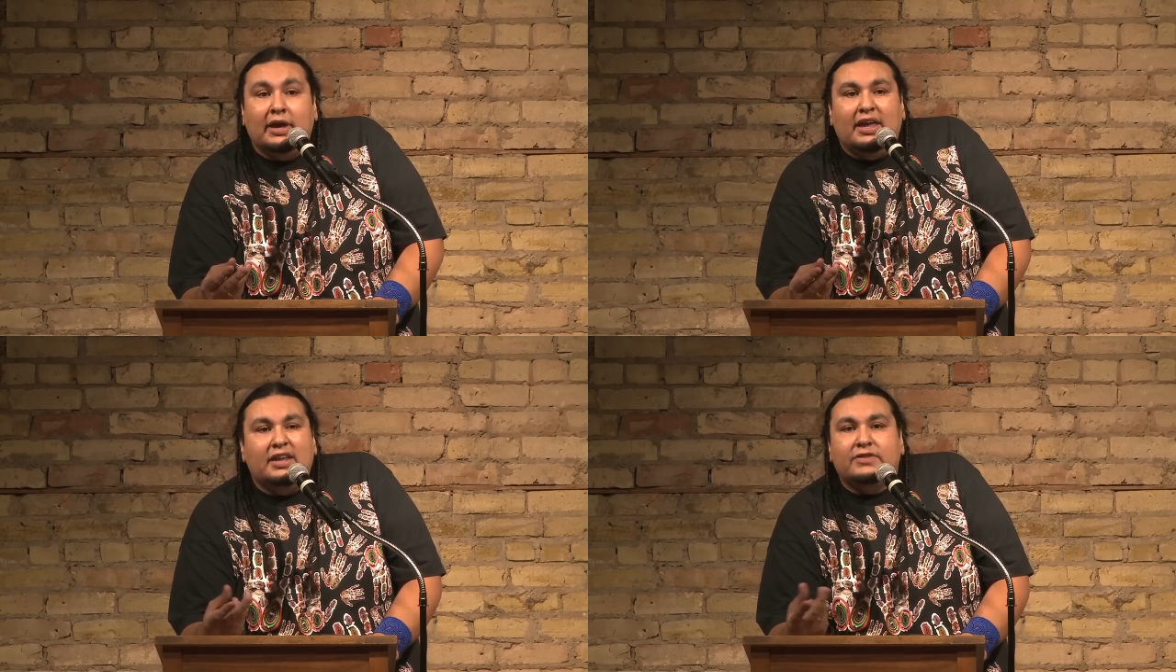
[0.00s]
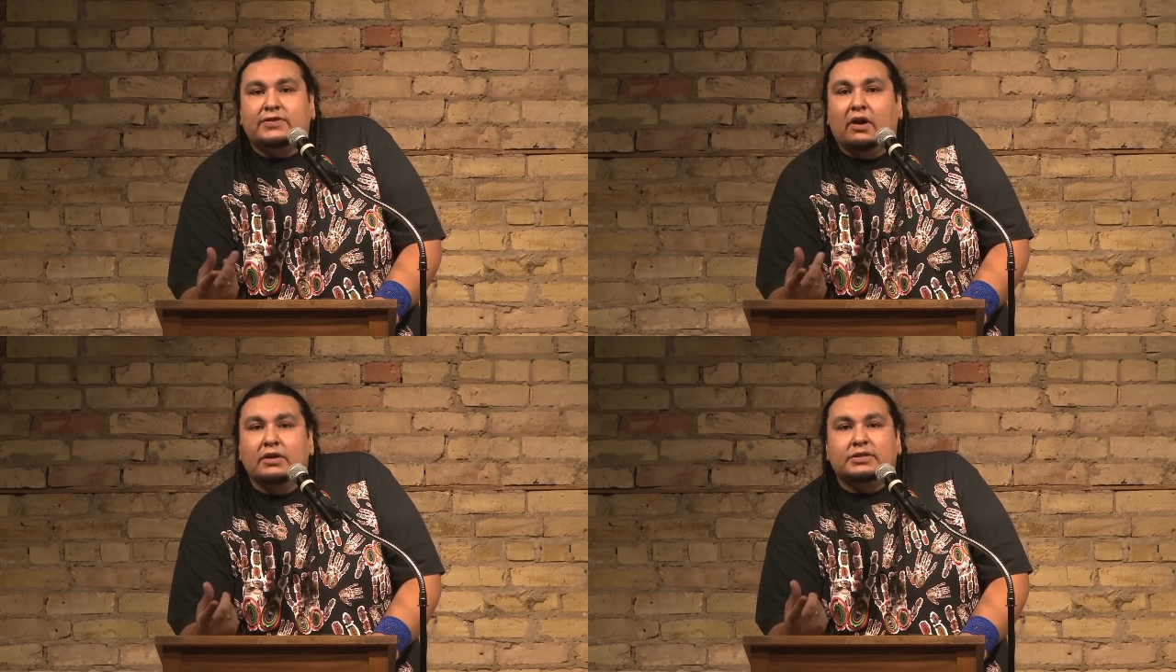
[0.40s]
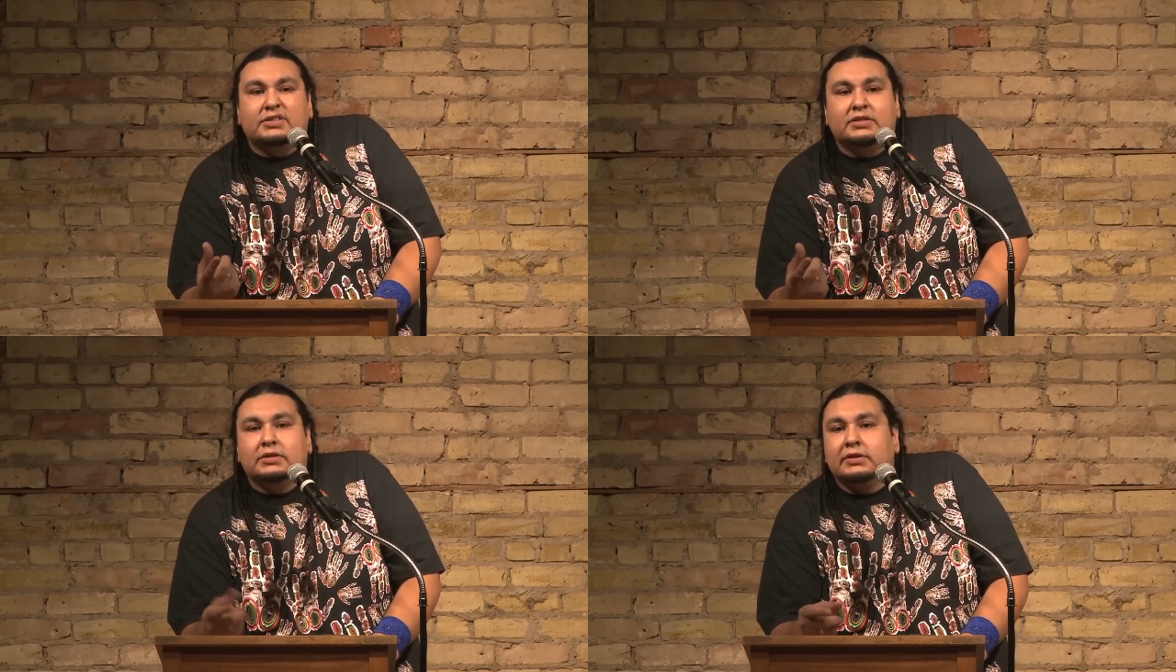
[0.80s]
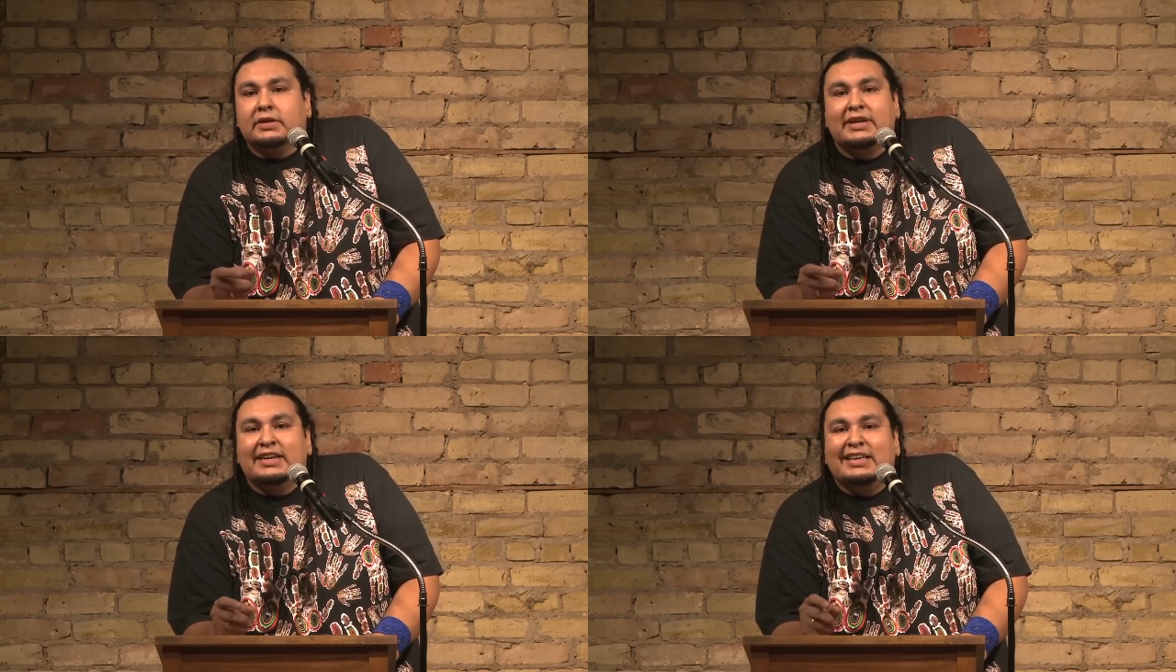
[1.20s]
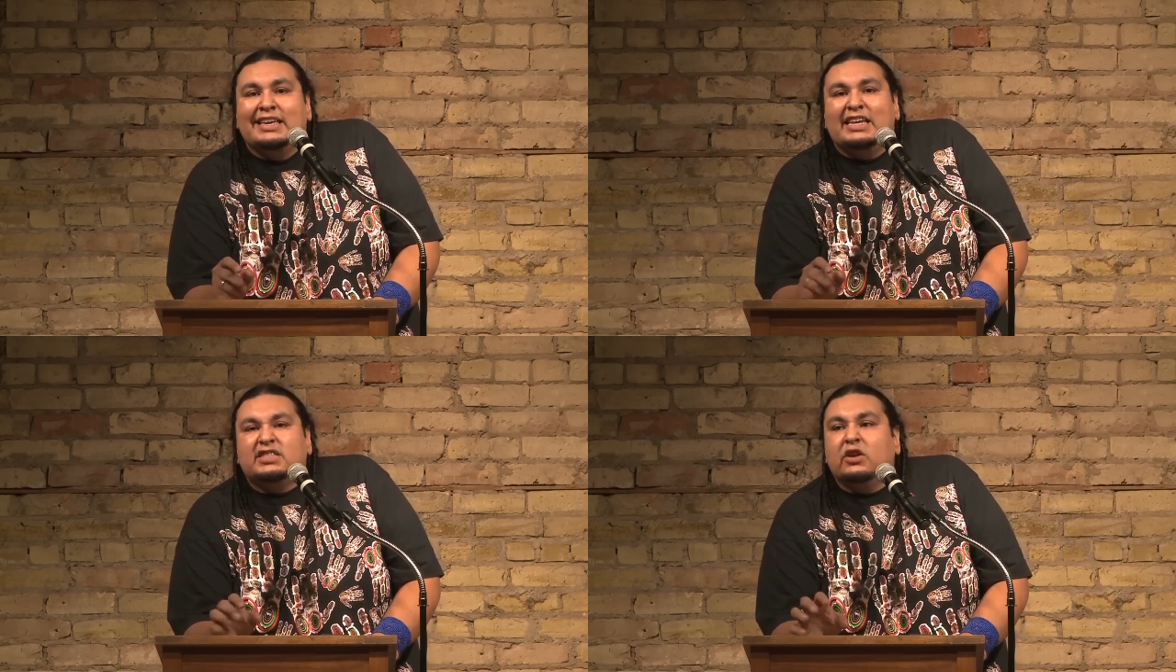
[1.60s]
And it starts
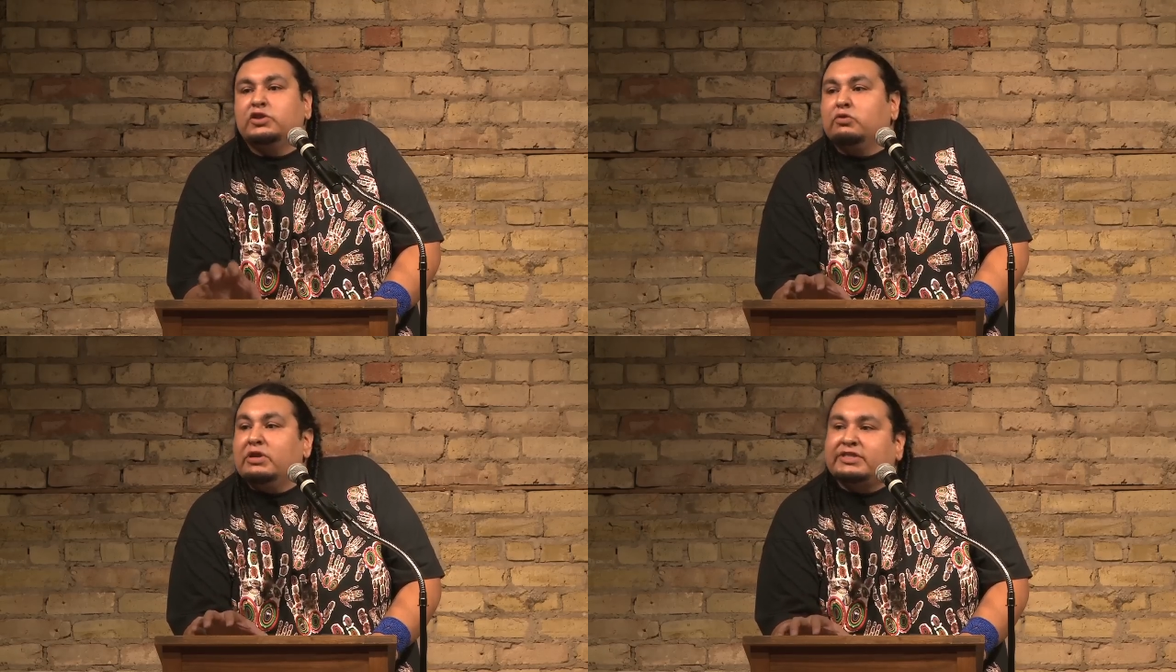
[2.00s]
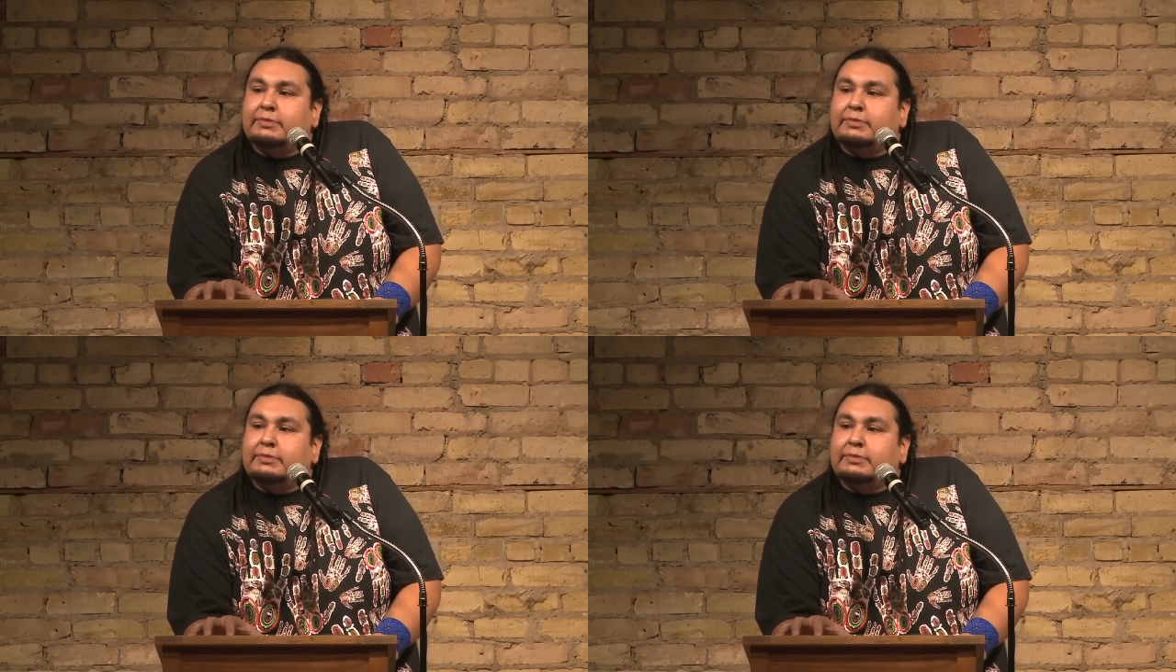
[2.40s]
around